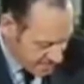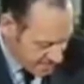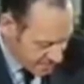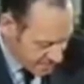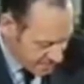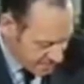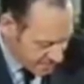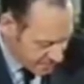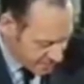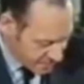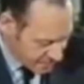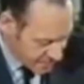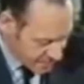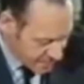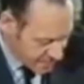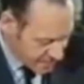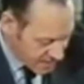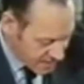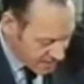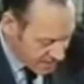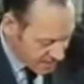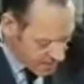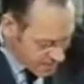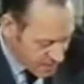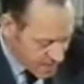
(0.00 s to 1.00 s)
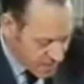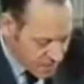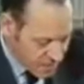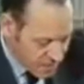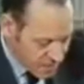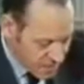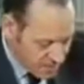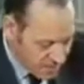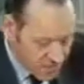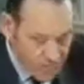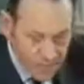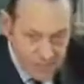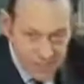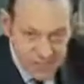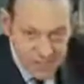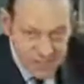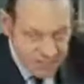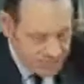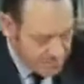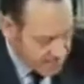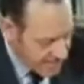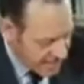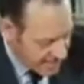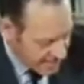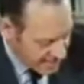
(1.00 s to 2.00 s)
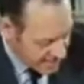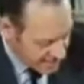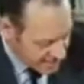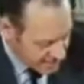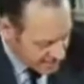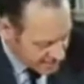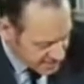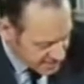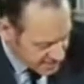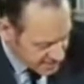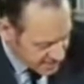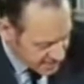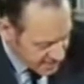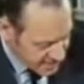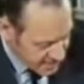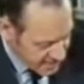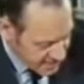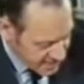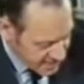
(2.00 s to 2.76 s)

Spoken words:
But we put in a row of horseshoe magnets,